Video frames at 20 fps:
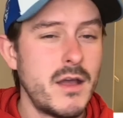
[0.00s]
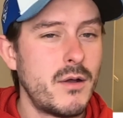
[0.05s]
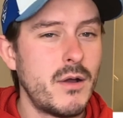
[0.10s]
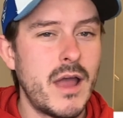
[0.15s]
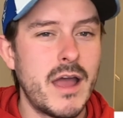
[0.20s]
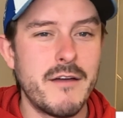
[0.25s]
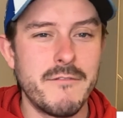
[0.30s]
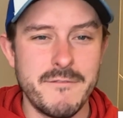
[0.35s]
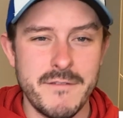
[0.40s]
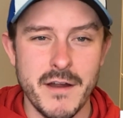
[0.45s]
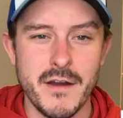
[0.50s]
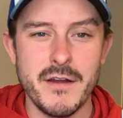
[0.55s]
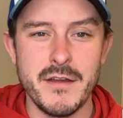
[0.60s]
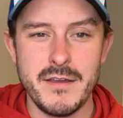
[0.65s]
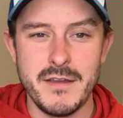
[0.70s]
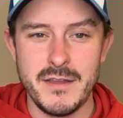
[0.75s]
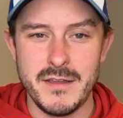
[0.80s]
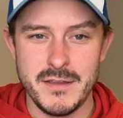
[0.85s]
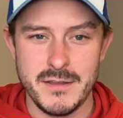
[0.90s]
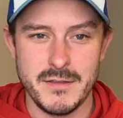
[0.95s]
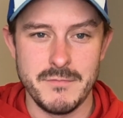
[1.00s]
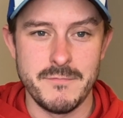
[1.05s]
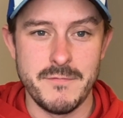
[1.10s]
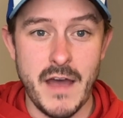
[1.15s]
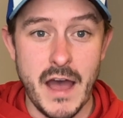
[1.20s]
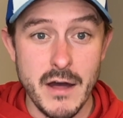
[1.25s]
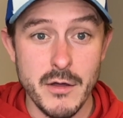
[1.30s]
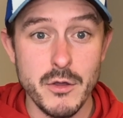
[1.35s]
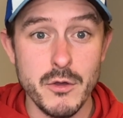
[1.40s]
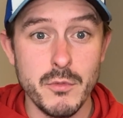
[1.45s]
a very
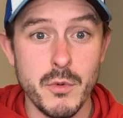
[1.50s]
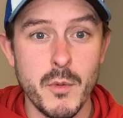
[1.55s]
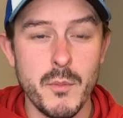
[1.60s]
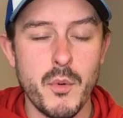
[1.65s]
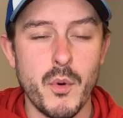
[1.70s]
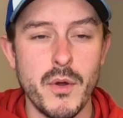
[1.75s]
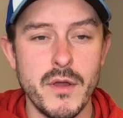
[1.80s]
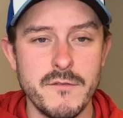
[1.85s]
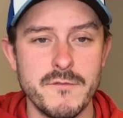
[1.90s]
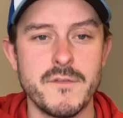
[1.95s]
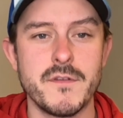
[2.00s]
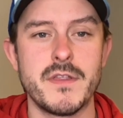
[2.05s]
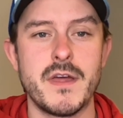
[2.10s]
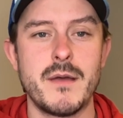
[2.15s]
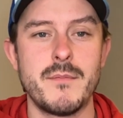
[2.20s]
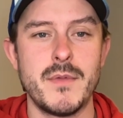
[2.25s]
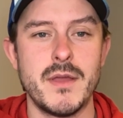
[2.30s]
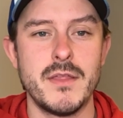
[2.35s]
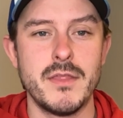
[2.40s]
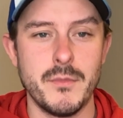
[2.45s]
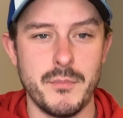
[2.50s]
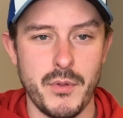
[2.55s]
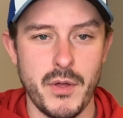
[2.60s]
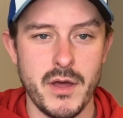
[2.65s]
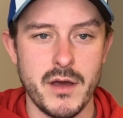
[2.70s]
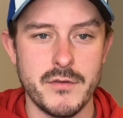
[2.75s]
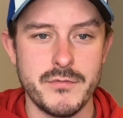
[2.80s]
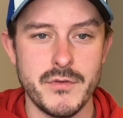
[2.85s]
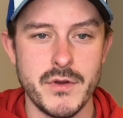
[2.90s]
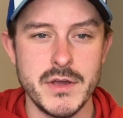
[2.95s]
valuable point for them in the
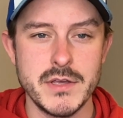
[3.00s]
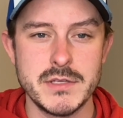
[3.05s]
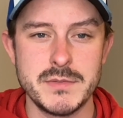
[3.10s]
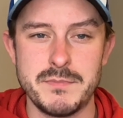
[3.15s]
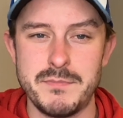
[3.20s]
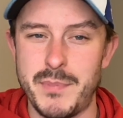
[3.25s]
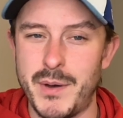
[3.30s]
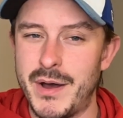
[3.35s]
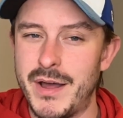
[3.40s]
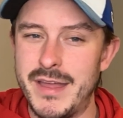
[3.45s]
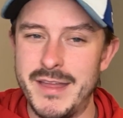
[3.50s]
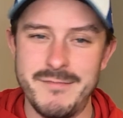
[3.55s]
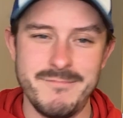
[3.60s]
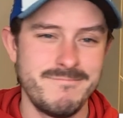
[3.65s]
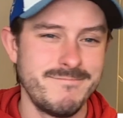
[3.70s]
playoff race, but